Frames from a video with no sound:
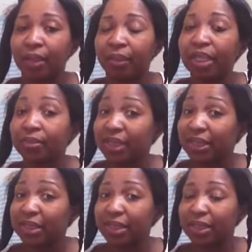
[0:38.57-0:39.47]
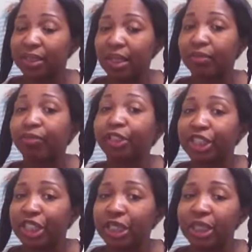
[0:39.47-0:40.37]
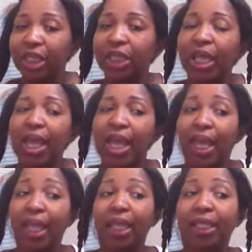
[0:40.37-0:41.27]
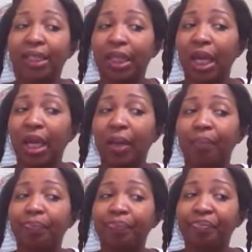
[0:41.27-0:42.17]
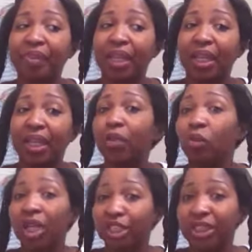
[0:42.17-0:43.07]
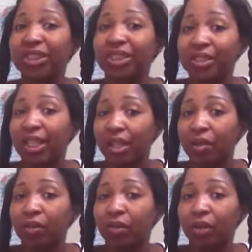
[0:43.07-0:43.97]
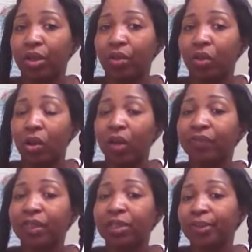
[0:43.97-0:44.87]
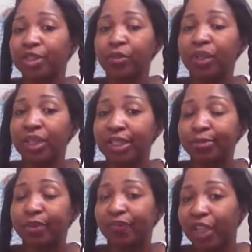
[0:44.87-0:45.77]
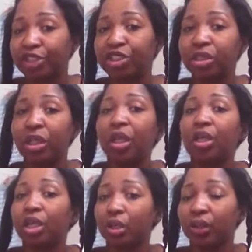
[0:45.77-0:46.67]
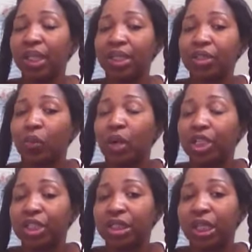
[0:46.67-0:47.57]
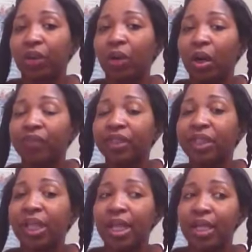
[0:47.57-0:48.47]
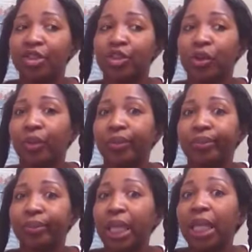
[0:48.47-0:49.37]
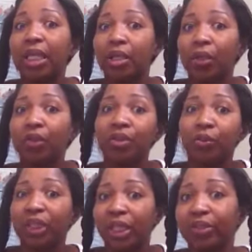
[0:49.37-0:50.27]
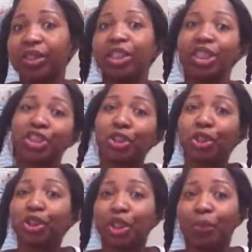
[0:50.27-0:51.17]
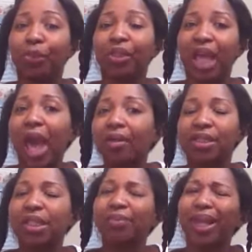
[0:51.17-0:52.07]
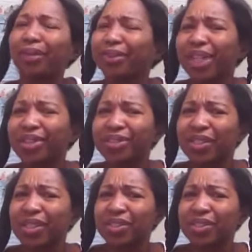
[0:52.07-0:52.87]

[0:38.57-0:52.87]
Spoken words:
My husband is French Indian, and he washes his hair, often, especially with his profession. He has to wash his hair often. So he knows when there's conditioner and shampoo at the house, and he'd be like, but there's